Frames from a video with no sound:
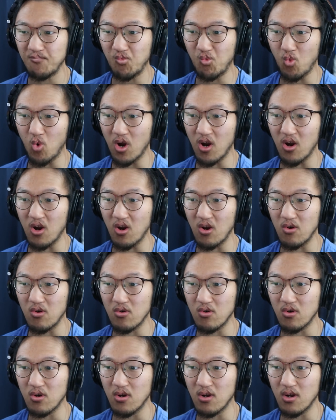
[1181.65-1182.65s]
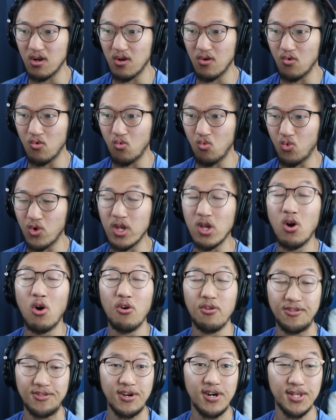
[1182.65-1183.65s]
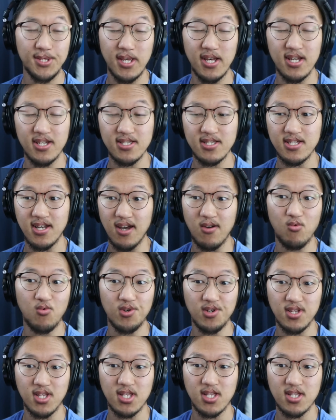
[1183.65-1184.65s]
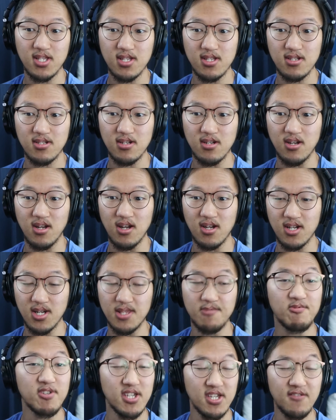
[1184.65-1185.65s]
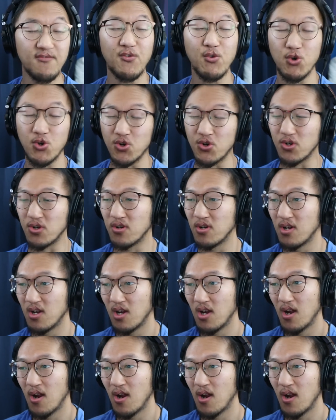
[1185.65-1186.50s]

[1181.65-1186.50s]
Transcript: where we all thought that was gonna be it for her,